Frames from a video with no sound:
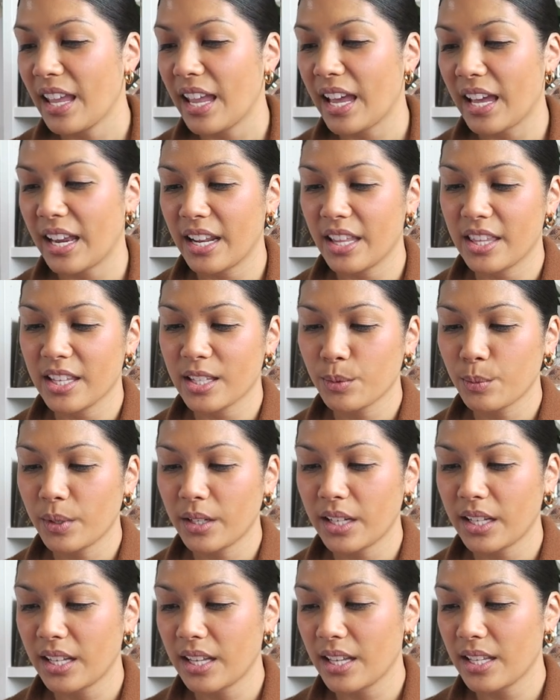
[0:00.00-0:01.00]
and this
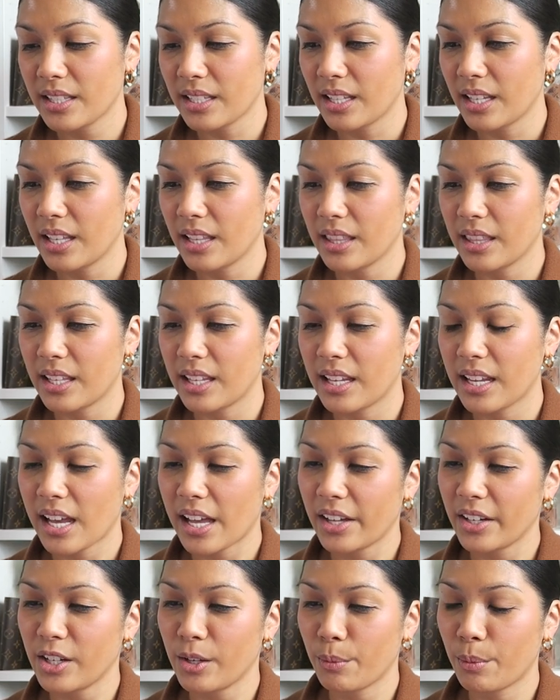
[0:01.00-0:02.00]
one is in the,
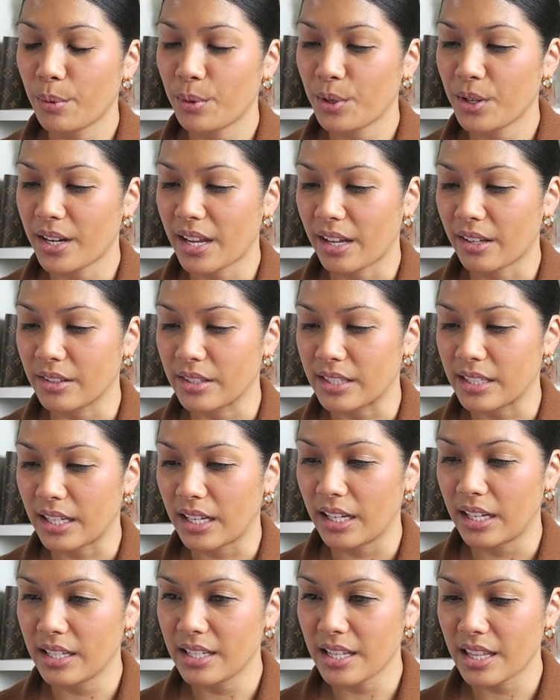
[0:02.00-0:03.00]
how do you pronounce
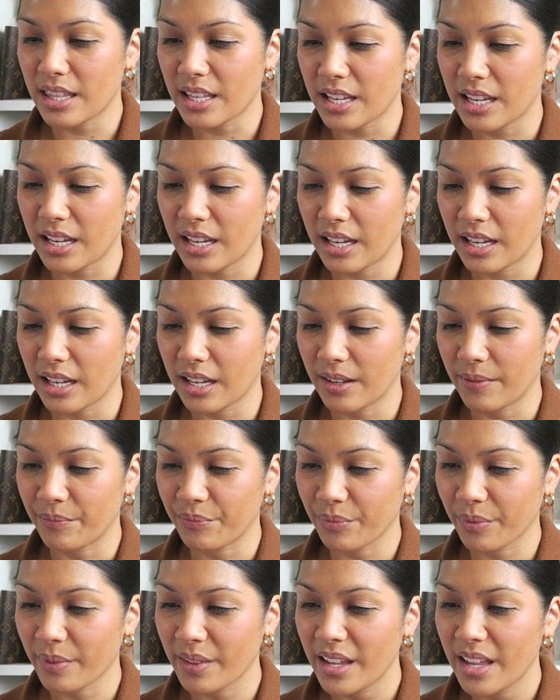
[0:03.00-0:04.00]
it? The
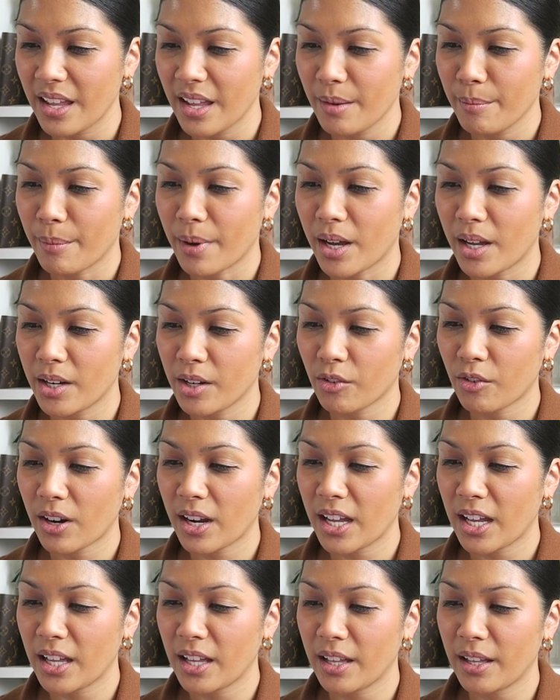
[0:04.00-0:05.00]

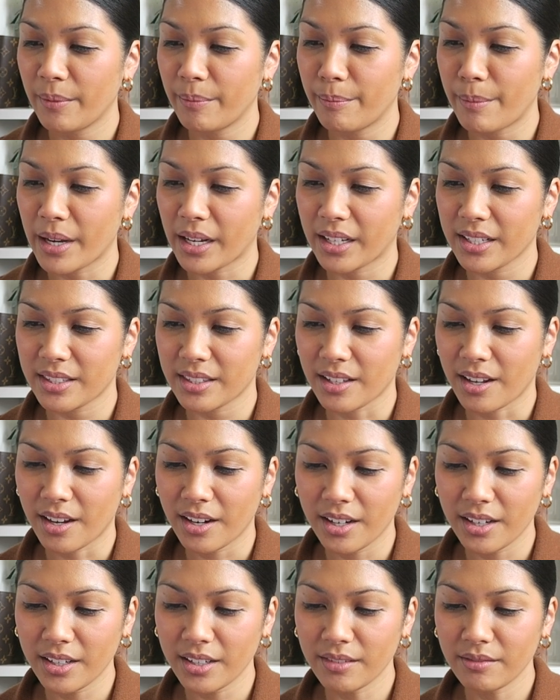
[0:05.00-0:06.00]
Monogram
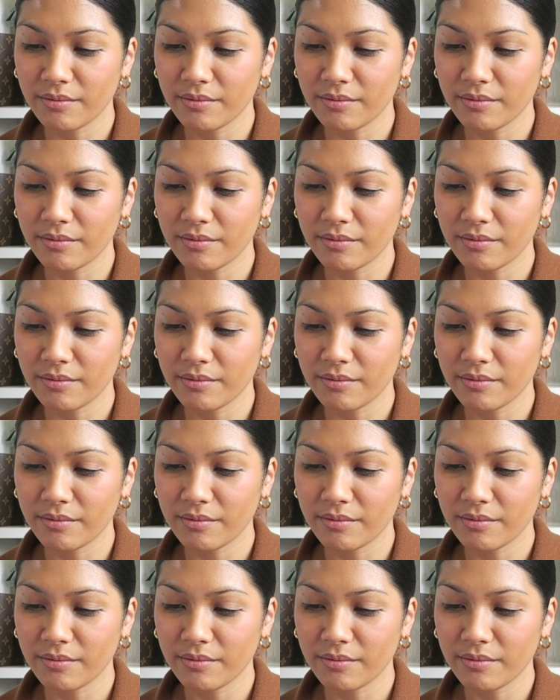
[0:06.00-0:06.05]
Macassar.